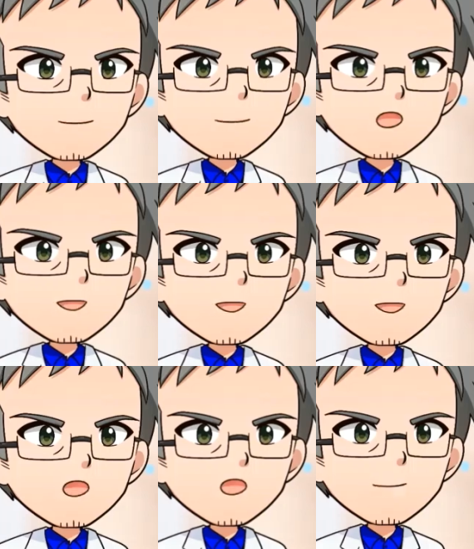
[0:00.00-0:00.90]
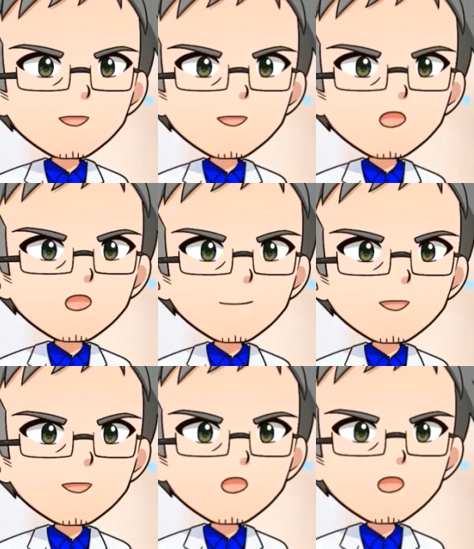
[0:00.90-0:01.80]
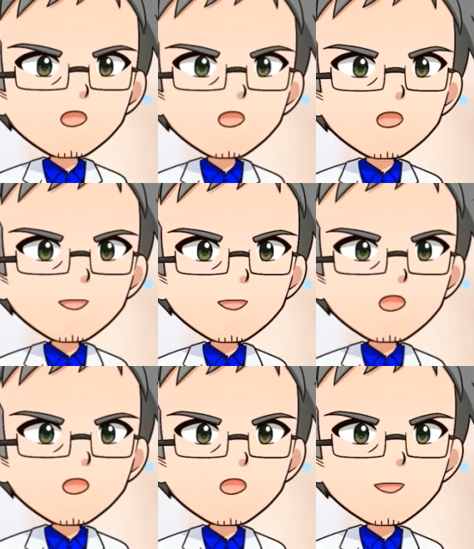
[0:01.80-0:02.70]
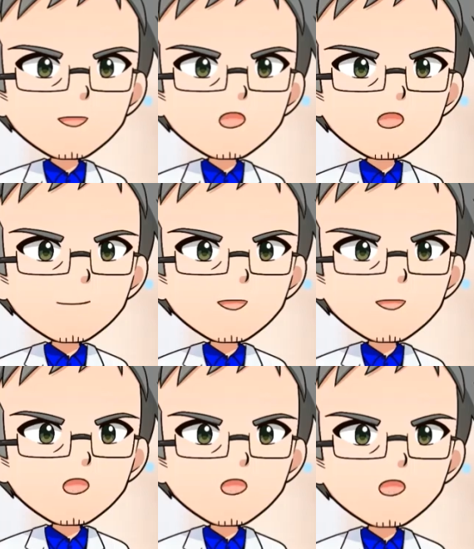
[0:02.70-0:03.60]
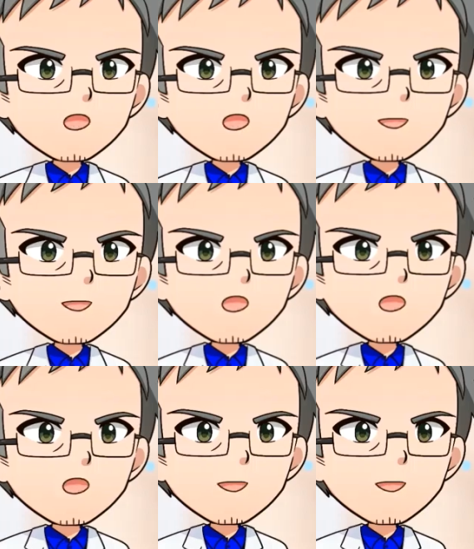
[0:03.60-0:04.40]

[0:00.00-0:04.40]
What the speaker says: If you stuff text characters into 1 gigabyte, you can fit in 1